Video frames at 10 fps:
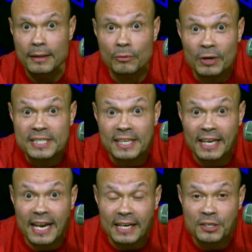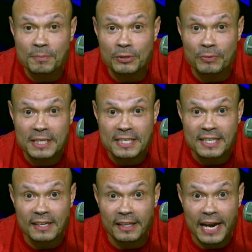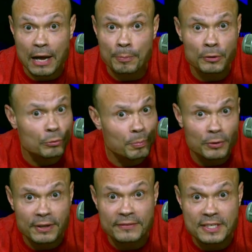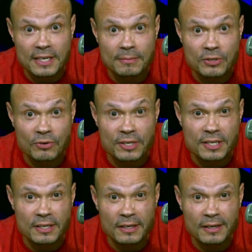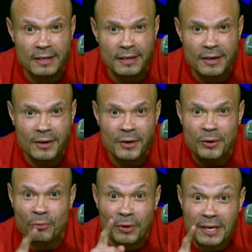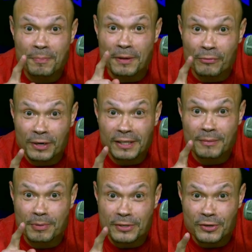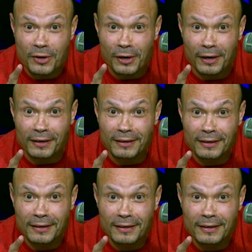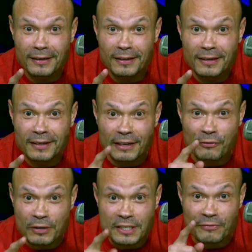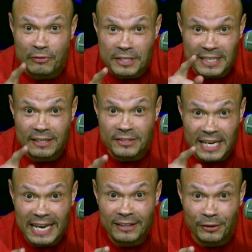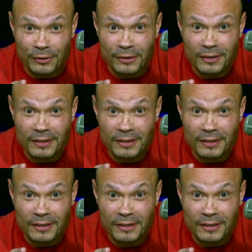What's the connection between Steele and Halper, who both have the same source? Wouldn't it be really bizarre if Christopher Steele's handler